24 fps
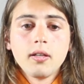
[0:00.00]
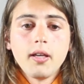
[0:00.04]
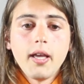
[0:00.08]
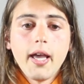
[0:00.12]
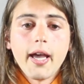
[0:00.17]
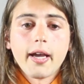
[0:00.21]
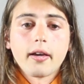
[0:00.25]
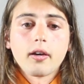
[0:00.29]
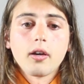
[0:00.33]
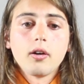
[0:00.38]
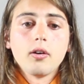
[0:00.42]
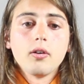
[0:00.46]

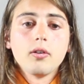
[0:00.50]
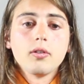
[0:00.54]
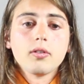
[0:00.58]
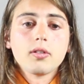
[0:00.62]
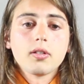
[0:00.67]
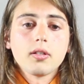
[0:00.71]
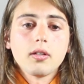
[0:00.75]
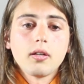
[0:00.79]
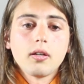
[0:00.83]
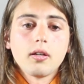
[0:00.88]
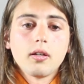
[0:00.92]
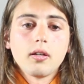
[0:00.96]
echoes
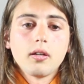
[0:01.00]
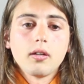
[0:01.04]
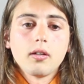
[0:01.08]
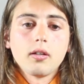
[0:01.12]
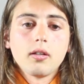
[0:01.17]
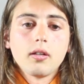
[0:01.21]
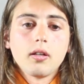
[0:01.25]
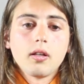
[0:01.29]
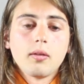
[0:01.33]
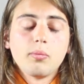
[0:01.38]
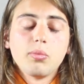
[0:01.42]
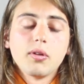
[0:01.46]

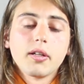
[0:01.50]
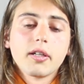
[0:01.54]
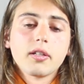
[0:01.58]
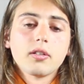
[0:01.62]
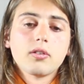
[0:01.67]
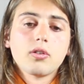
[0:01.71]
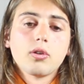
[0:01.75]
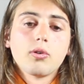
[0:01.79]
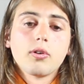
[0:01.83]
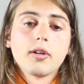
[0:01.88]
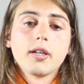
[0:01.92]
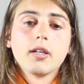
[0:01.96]

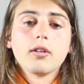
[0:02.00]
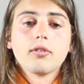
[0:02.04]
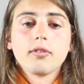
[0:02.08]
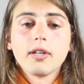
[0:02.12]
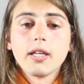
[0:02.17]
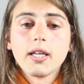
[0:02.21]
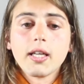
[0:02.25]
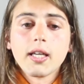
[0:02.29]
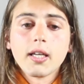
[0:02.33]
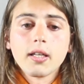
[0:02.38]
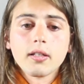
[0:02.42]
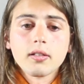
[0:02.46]
obligatory
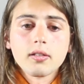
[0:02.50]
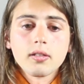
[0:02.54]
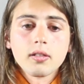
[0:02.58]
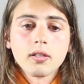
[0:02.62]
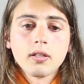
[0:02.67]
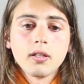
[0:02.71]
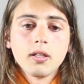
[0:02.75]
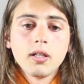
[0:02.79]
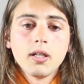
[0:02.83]
greetings.